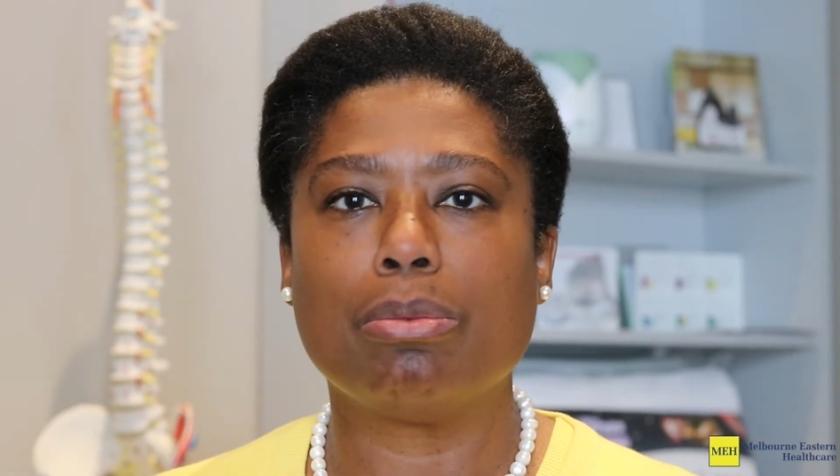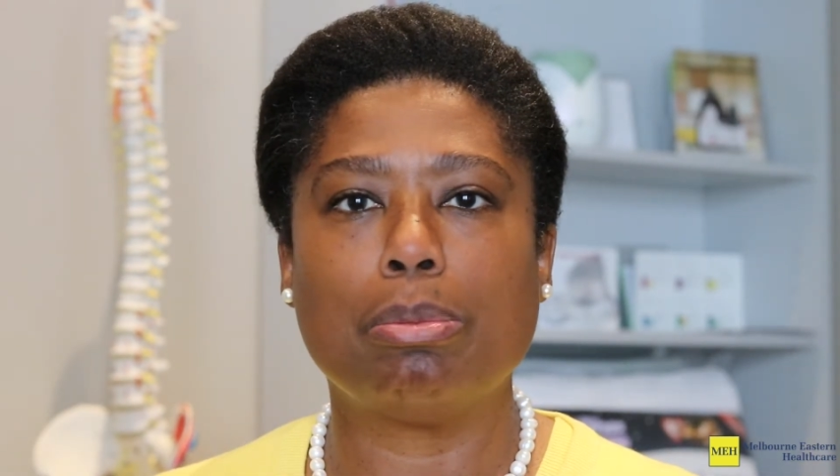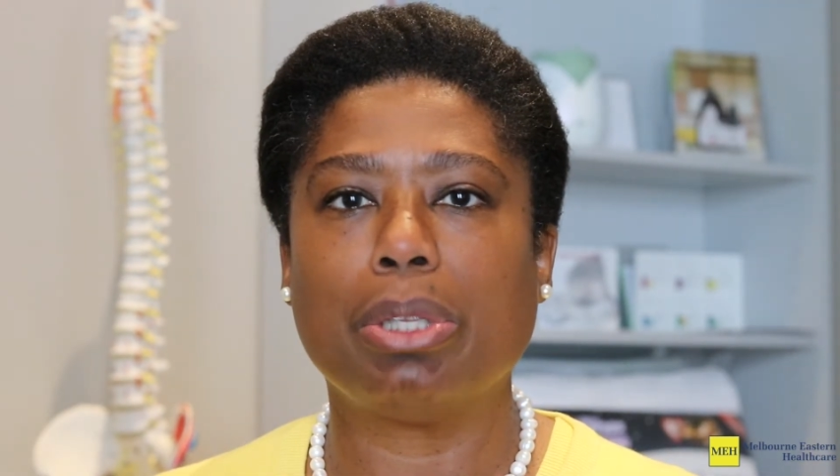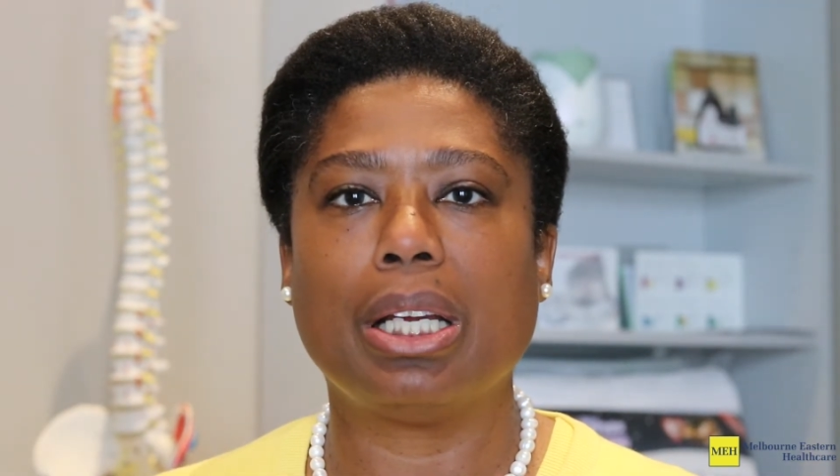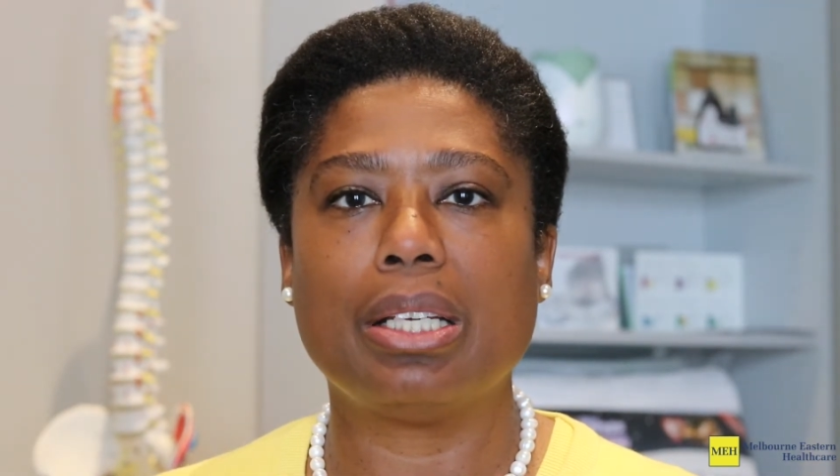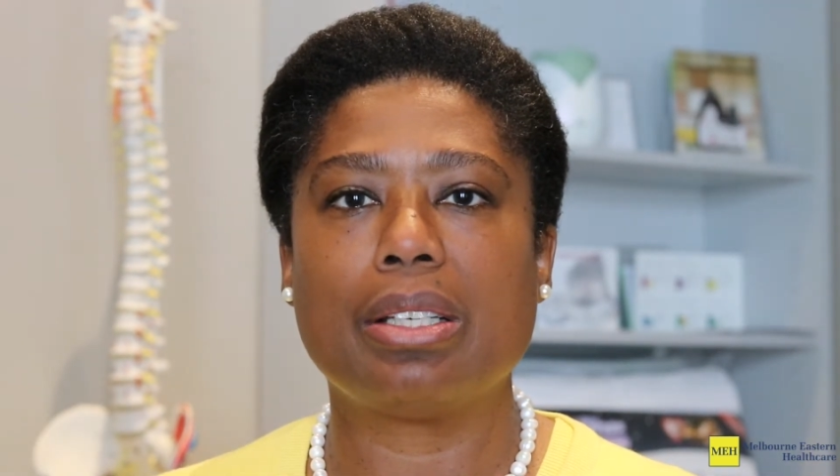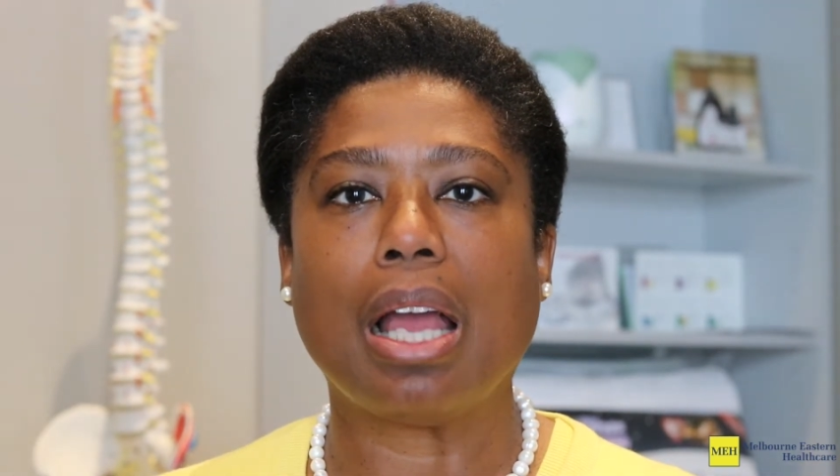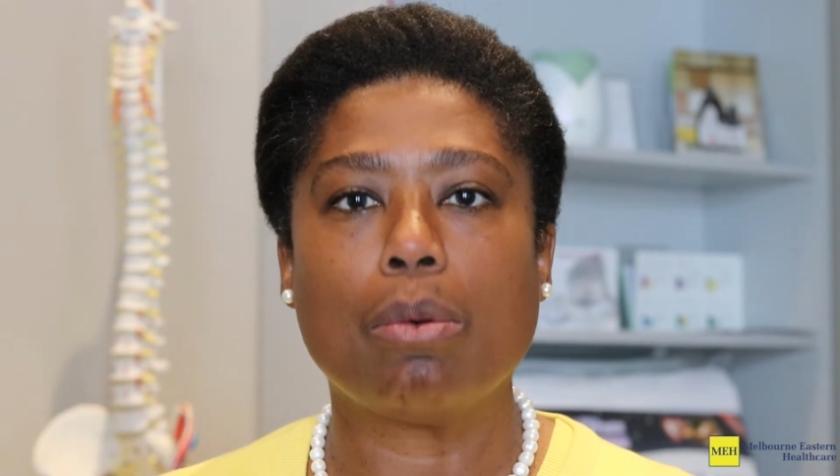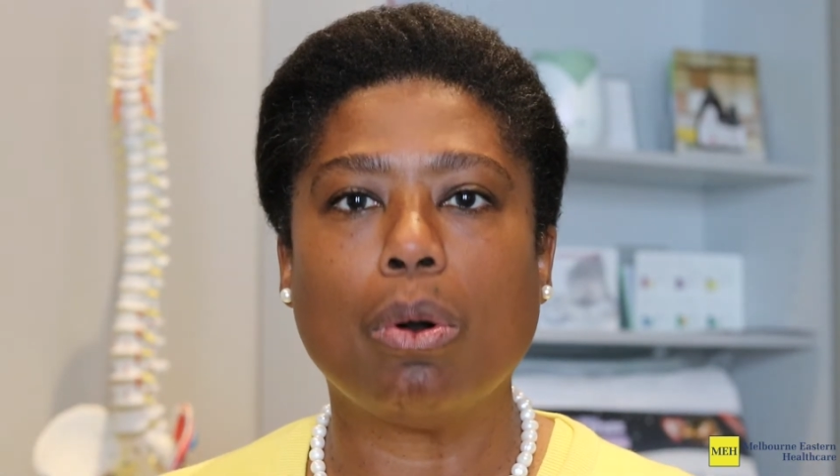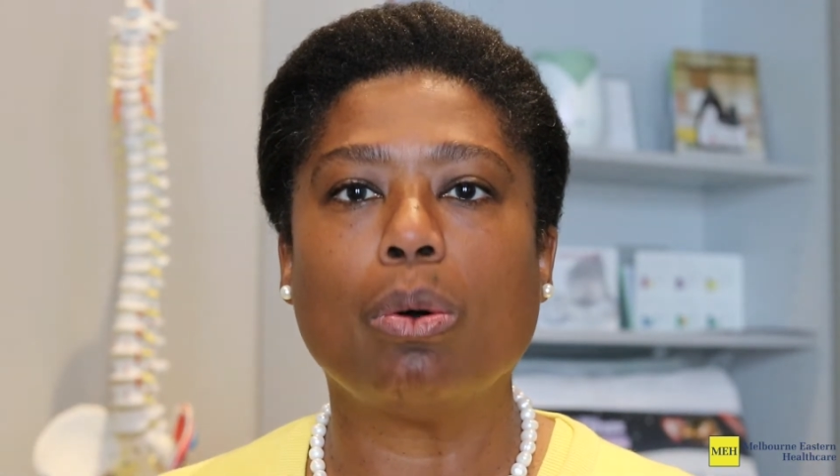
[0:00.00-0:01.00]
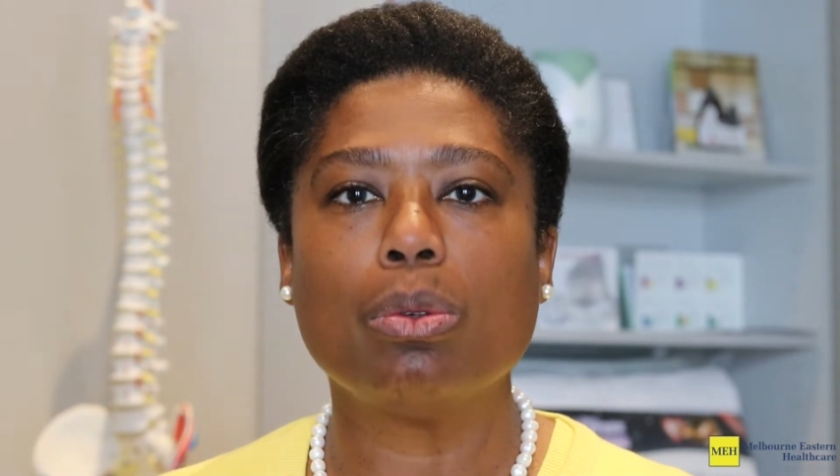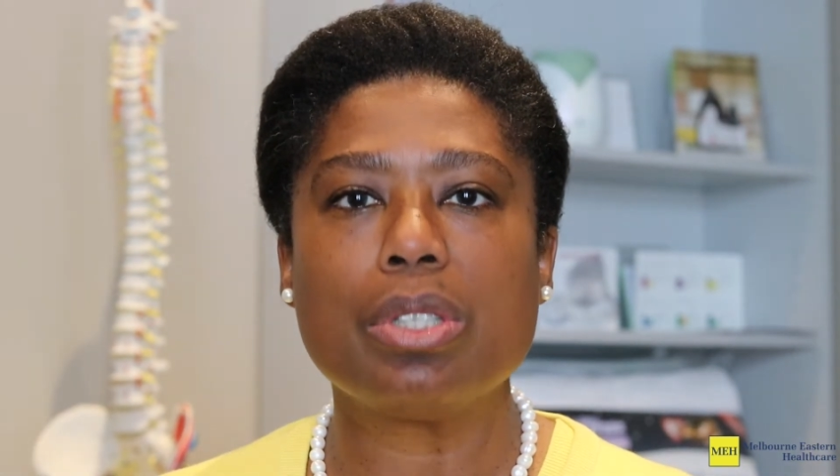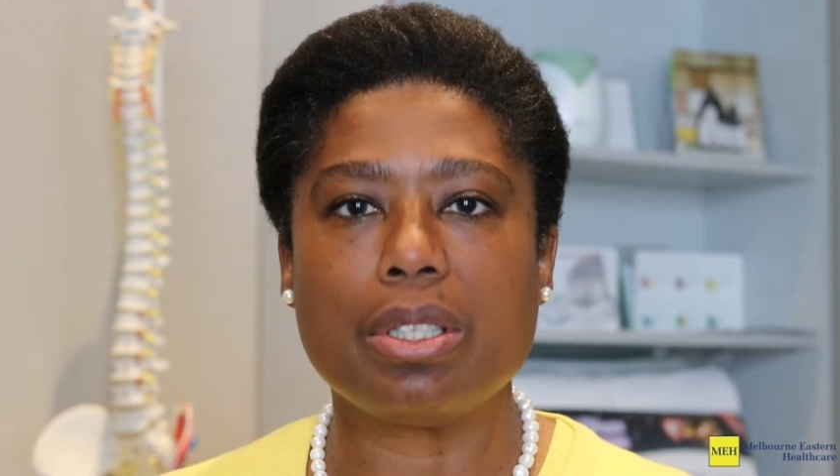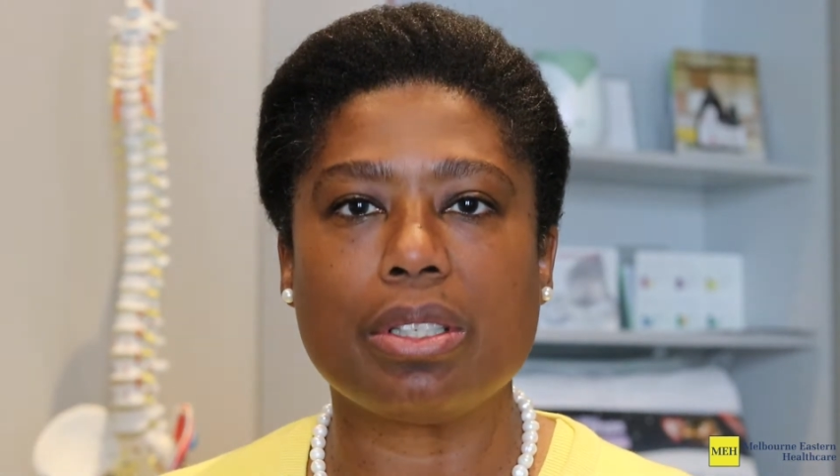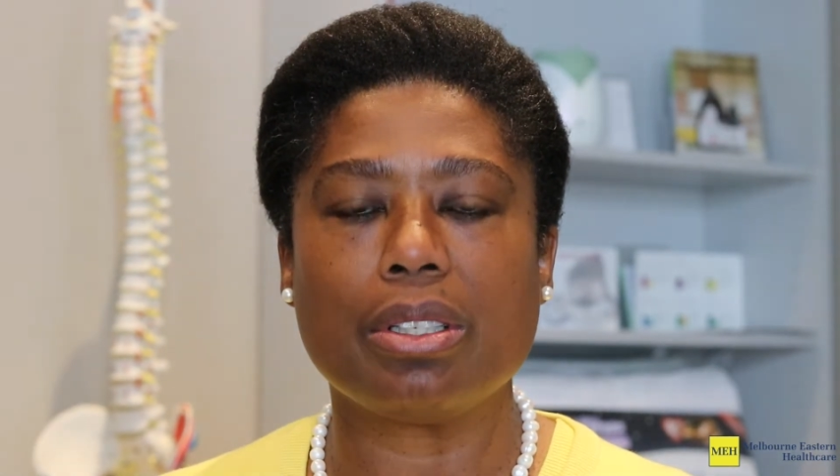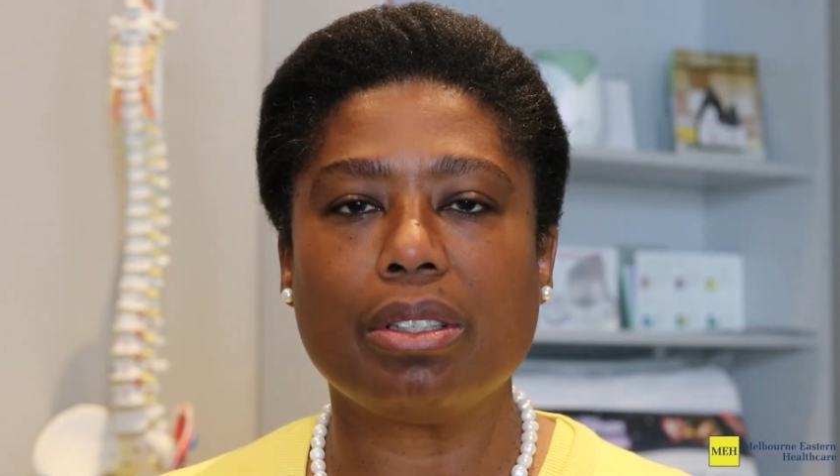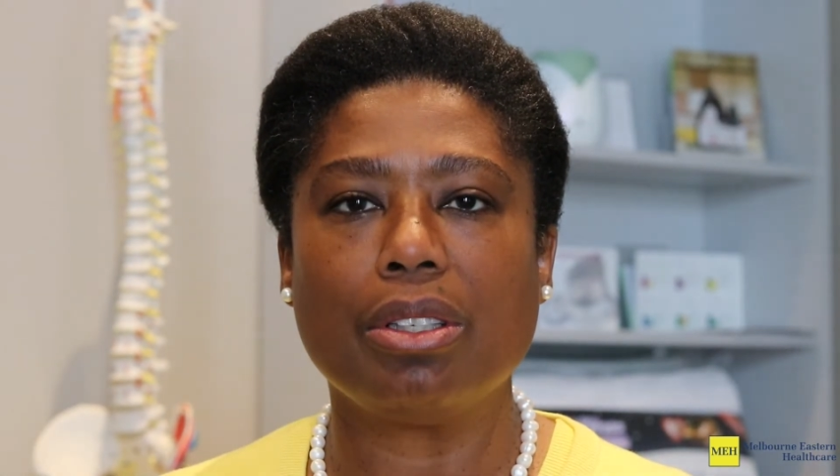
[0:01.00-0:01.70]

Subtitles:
replaced? How old is it?